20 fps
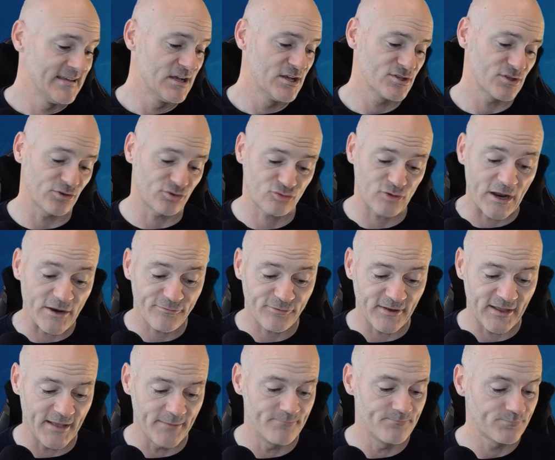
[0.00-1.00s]
So it's great for
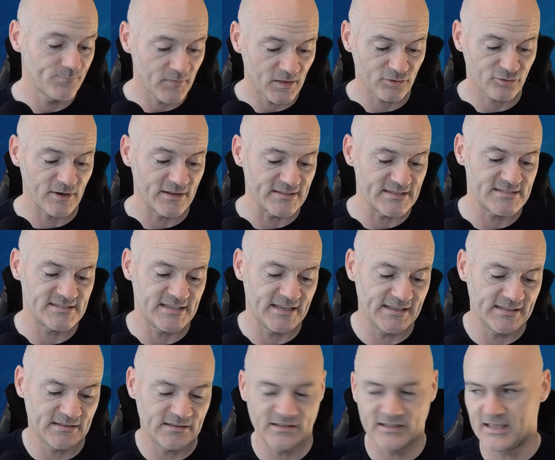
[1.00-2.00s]
him. It's great to see
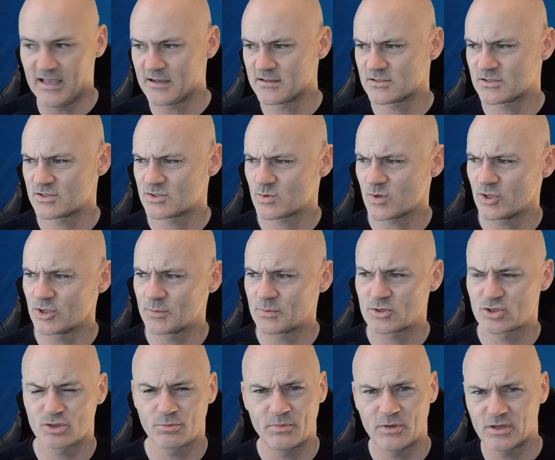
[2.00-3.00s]
it. The uh, squad number
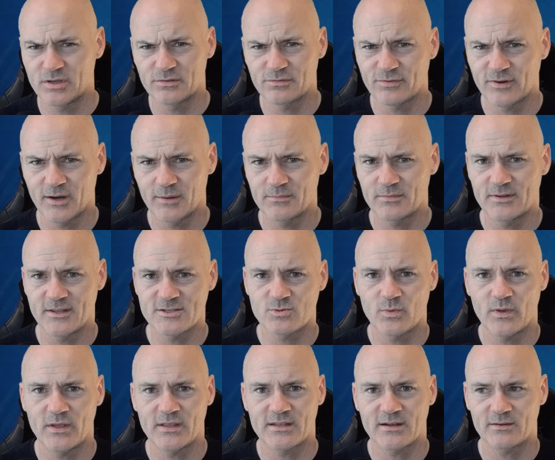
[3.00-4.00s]
should be confirmed this
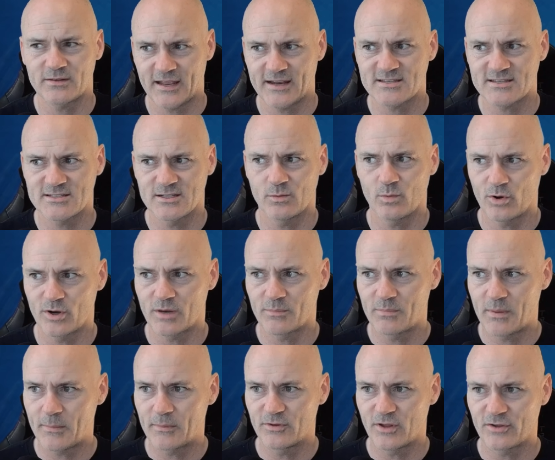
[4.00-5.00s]
week. They're, they're still warning
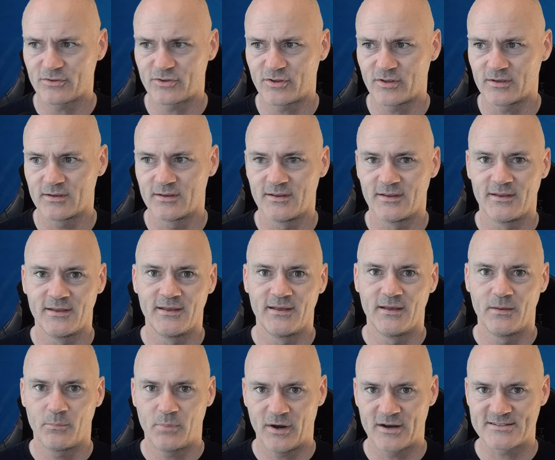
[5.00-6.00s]
people not to
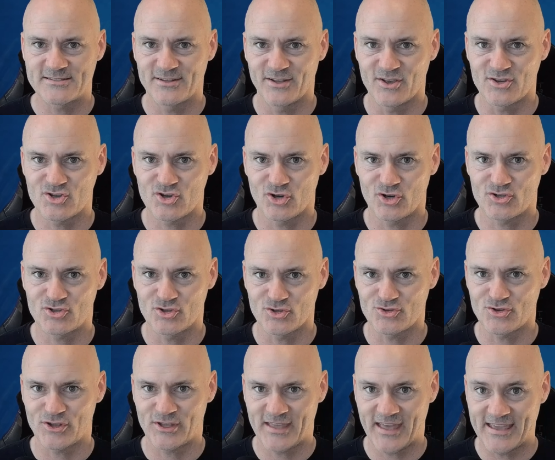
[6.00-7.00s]
personalised shirts
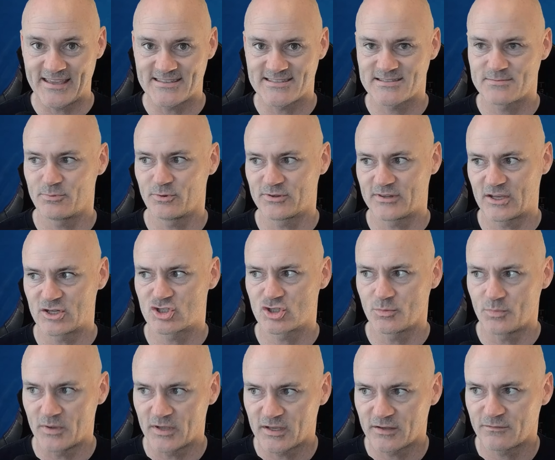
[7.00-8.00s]
just in case, but they should
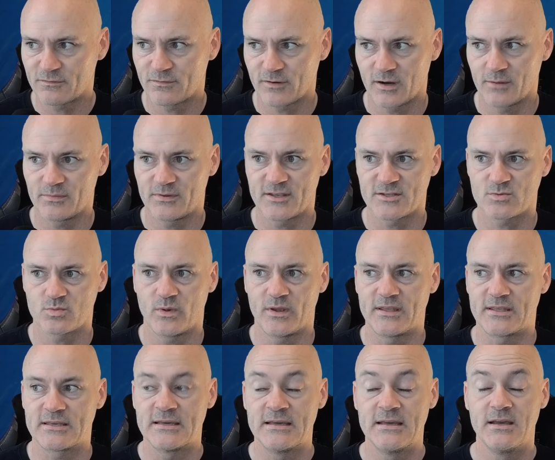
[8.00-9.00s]
be confirmed this
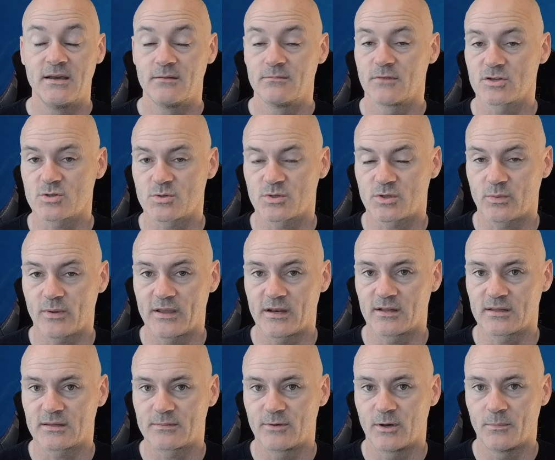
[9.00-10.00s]
week. Not sure what they're waiting
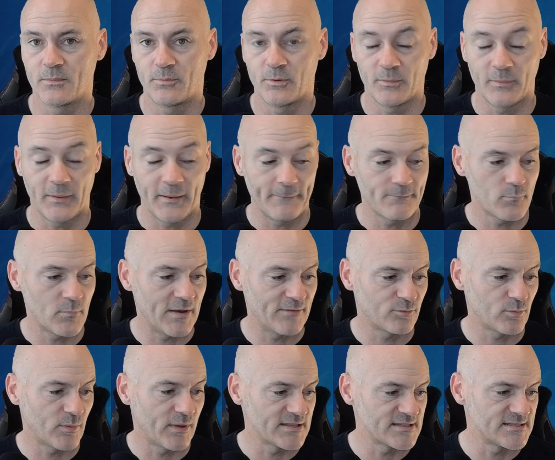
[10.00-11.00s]
on at the moment, but um, we'll have
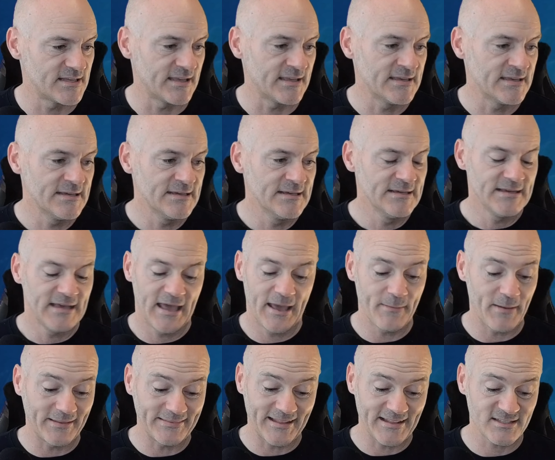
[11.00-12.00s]
to wait and see. Um,
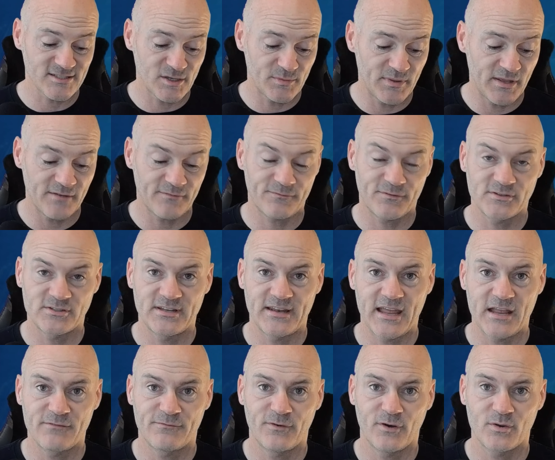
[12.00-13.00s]
and that's going to be it for
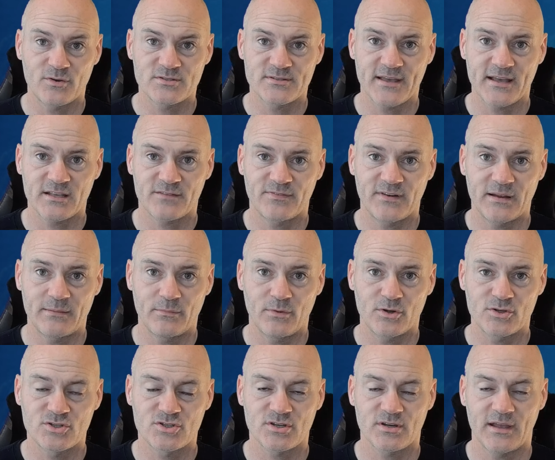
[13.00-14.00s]
today, folks. Thanks very
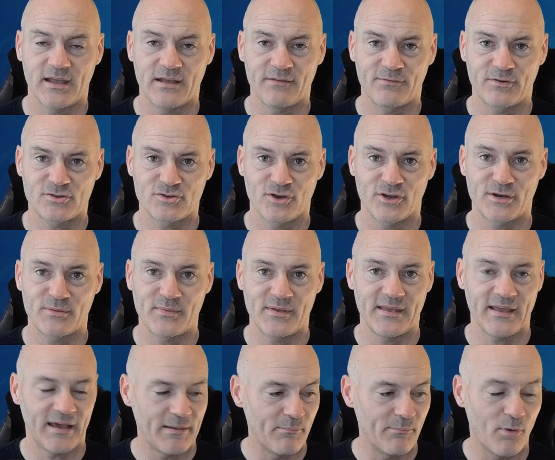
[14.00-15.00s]
much uh, for joining me.
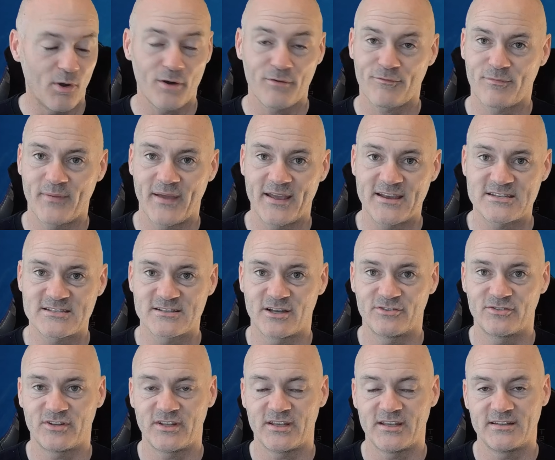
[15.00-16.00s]
Uh, more information
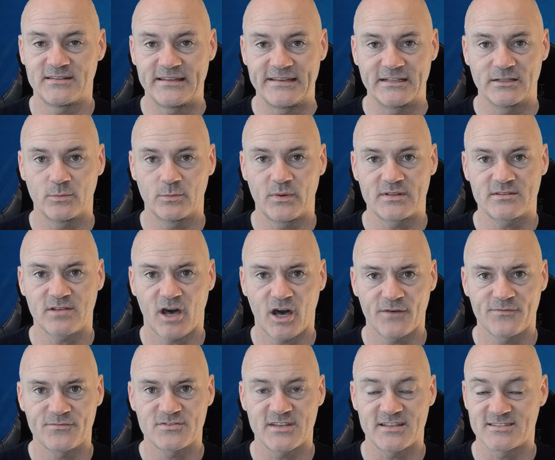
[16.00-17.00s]
on the deal with
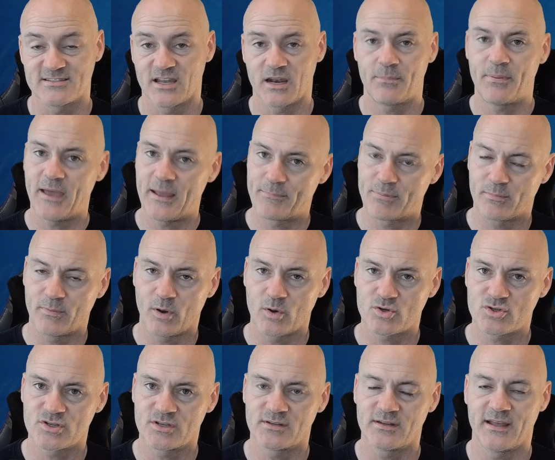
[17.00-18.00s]
Tufts. It's not a paid
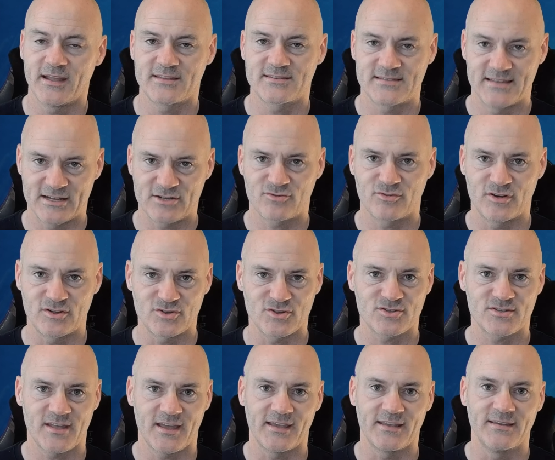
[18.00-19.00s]
promotion. It's literally
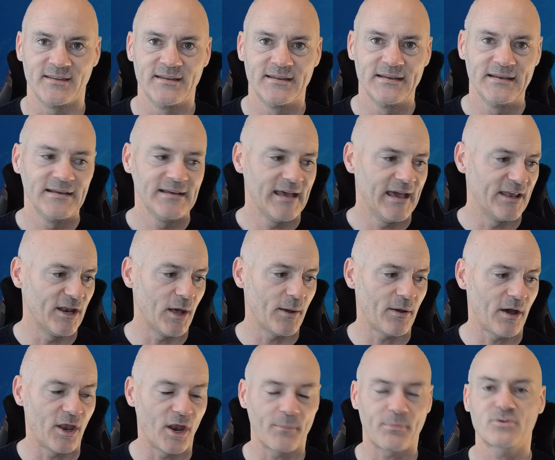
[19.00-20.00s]
just a an, an
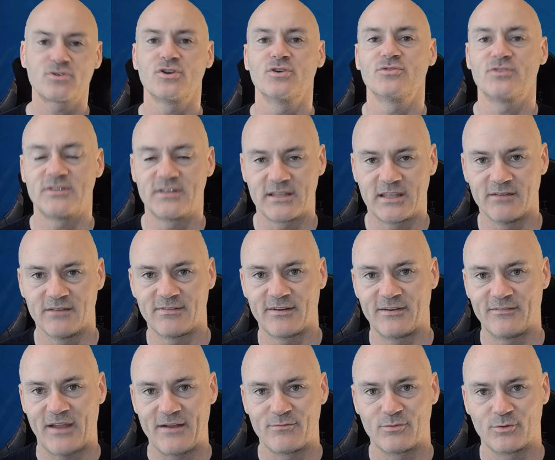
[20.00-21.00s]
opportunity to give
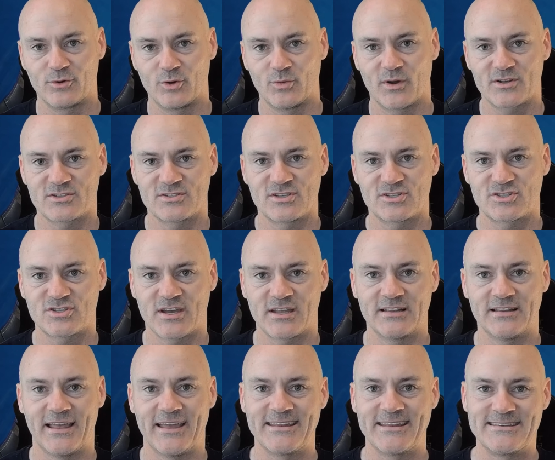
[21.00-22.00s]
everyone who watches this
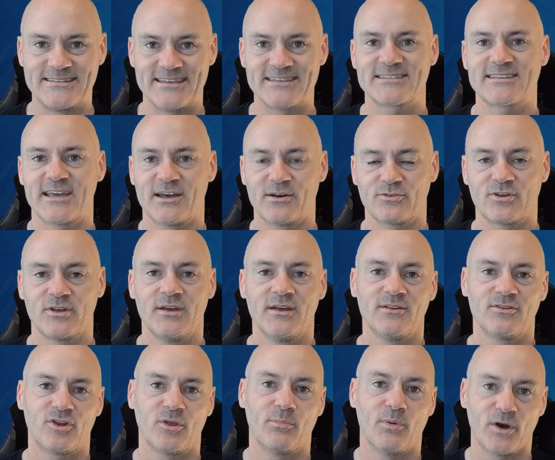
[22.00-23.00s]
channel a discount
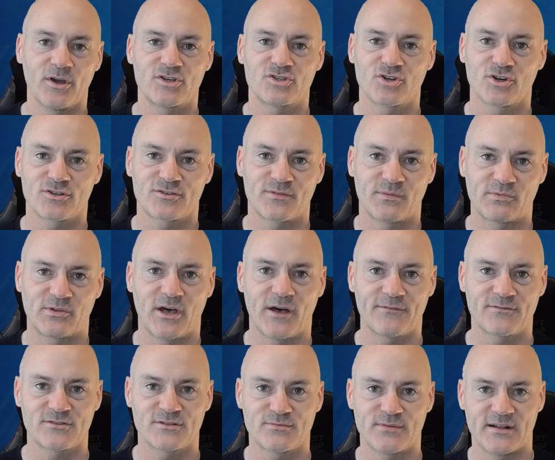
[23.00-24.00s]
to buy shirts from
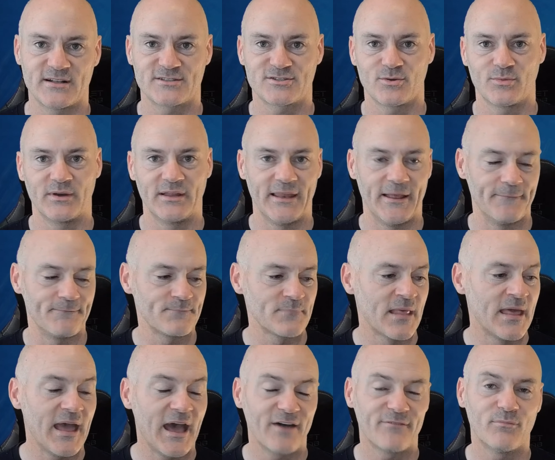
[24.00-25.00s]
Tufts as well. So we'll um,
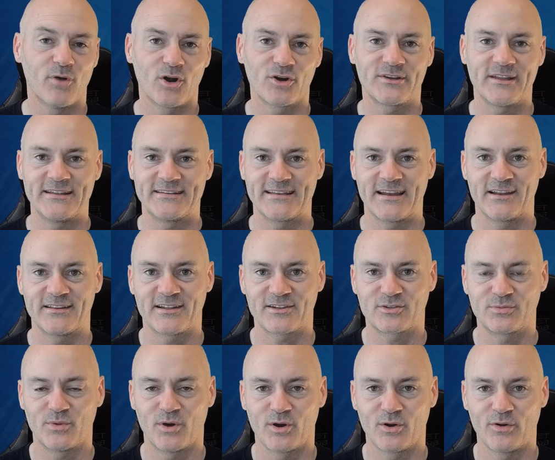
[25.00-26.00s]
have more detail on that
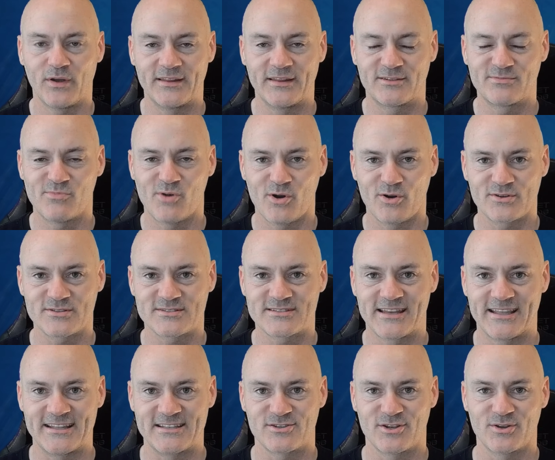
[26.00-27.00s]
tomorrow in tomorrow's
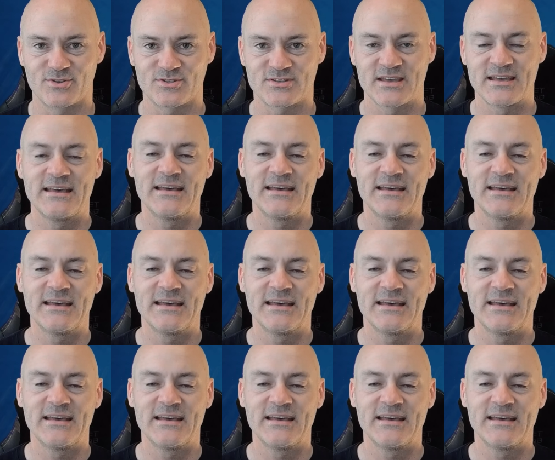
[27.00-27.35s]
Leeds News.